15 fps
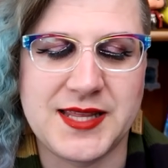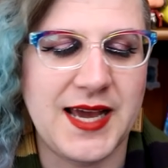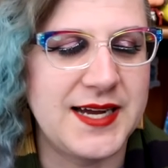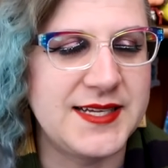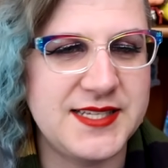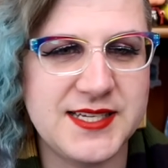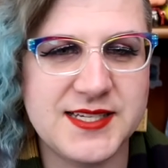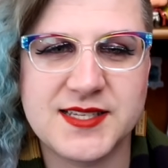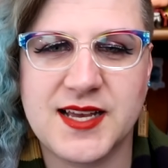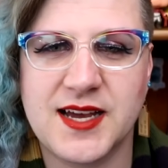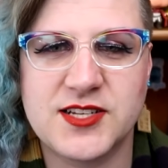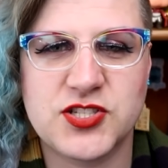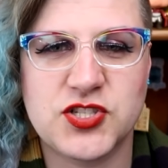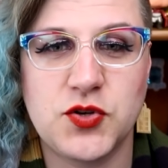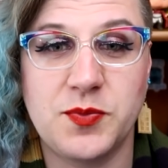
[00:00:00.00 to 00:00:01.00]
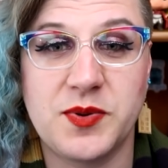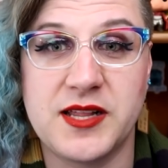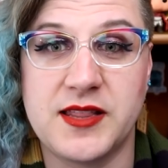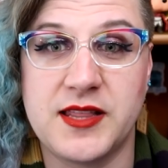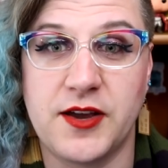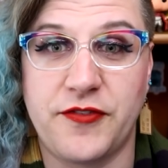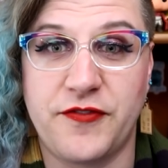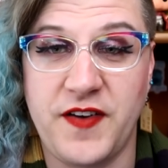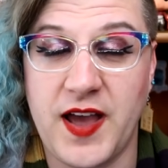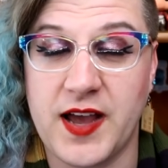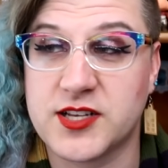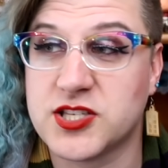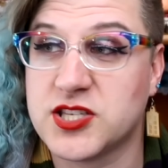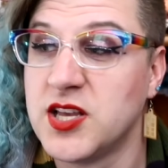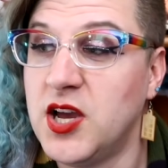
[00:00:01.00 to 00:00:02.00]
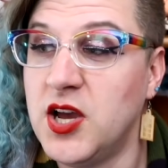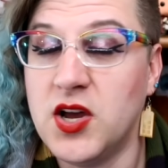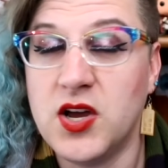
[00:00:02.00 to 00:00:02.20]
The idea is kind of stupid and the effects,